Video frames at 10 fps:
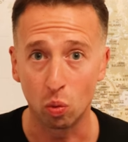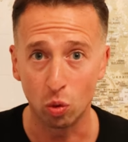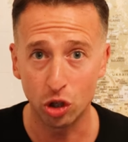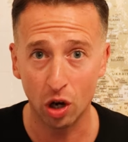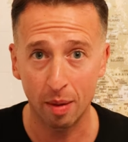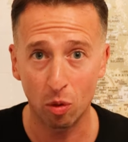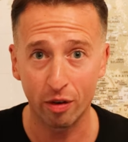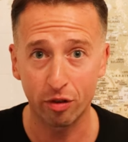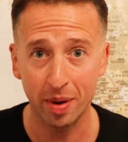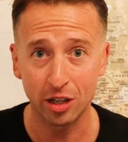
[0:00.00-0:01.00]
Would you like
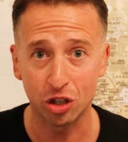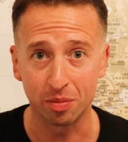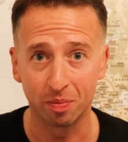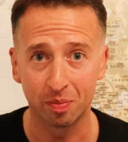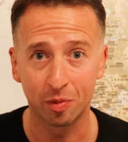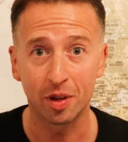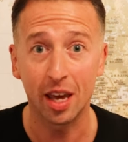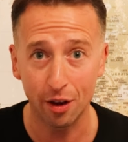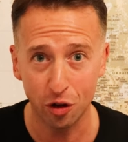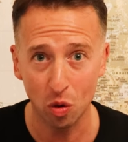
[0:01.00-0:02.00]
more information?
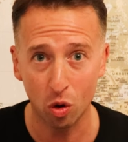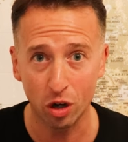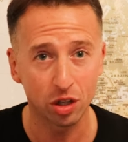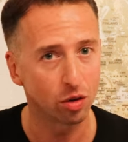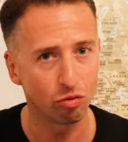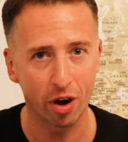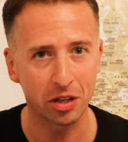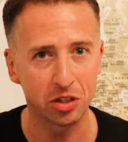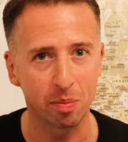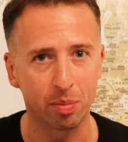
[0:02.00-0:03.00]
If you would,
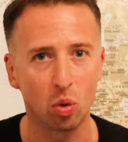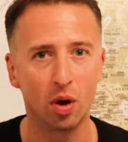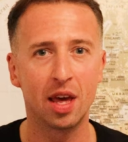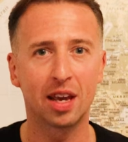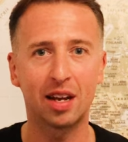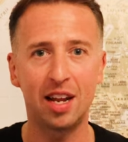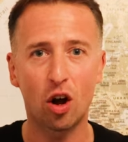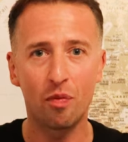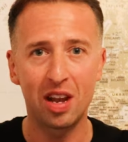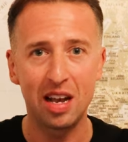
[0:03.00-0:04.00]
very simple.
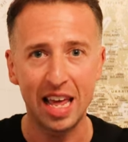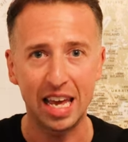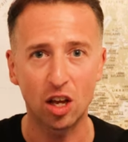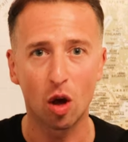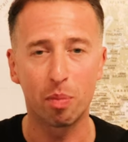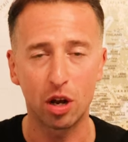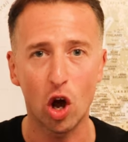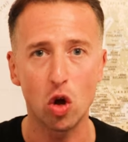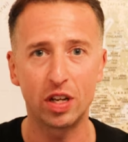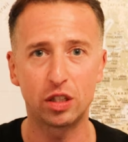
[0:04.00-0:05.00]
Click on the link
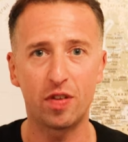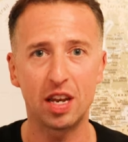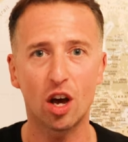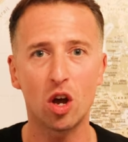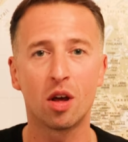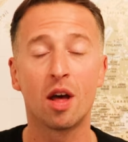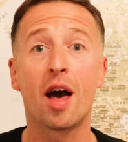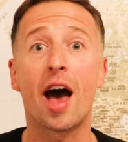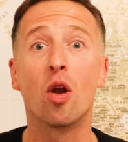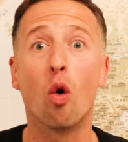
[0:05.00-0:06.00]
below this video
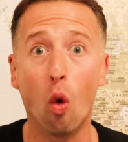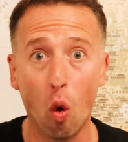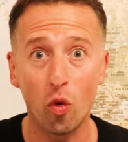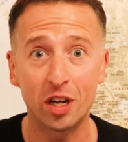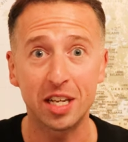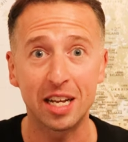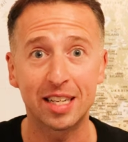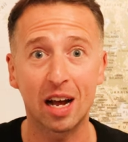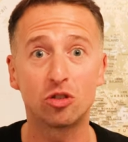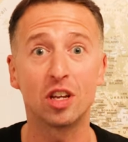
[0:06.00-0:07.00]
and all the
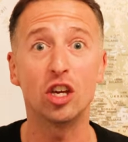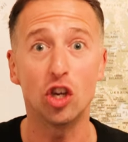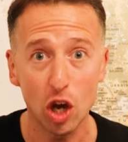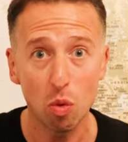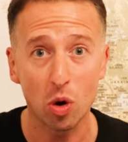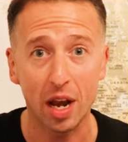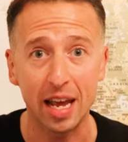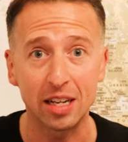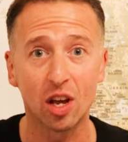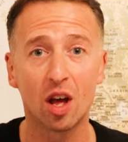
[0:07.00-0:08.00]
details that you will
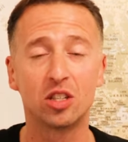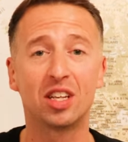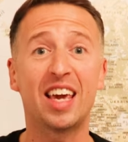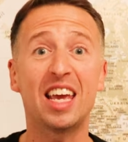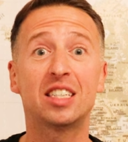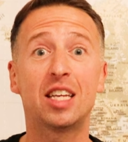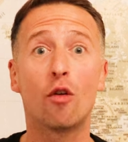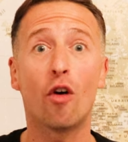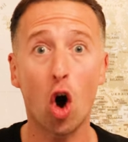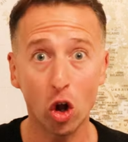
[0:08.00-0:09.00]
need to get
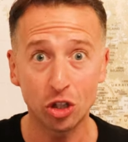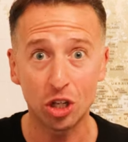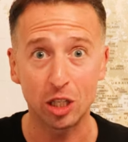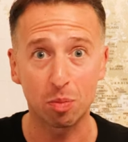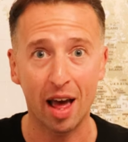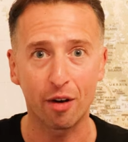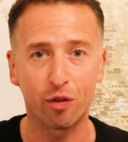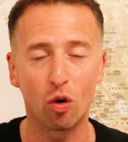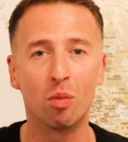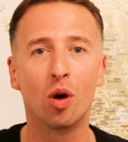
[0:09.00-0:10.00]
yourself onto this
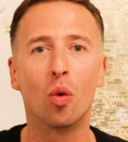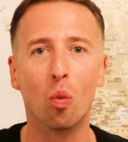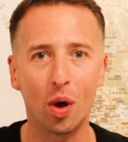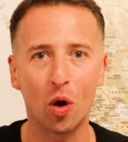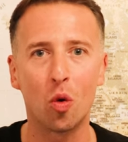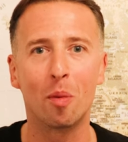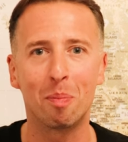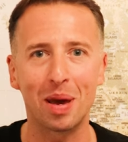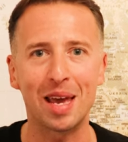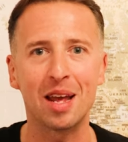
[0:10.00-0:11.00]
platform will
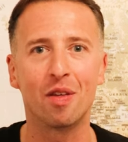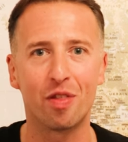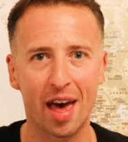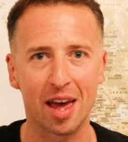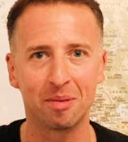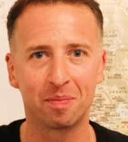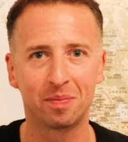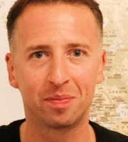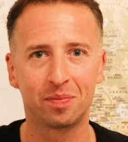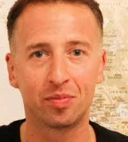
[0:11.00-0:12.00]
be there.
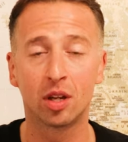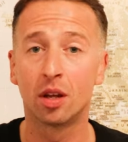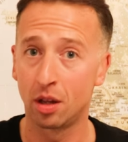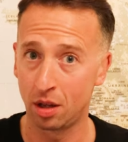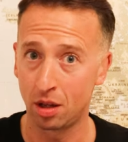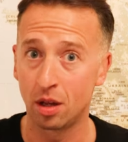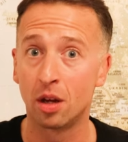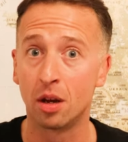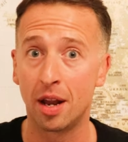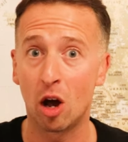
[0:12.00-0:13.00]

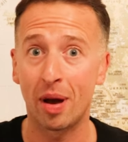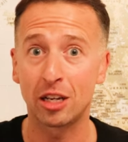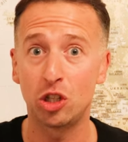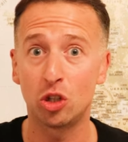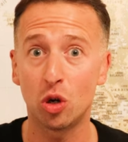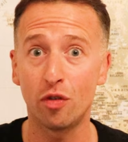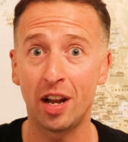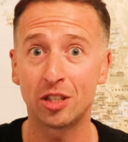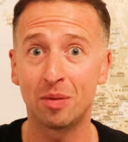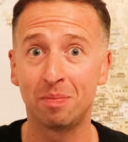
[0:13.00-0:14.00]
Now back to your
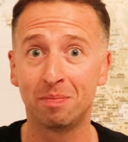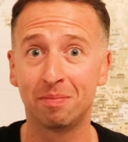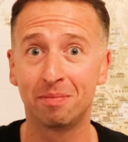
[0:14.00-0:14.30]
geography lesson.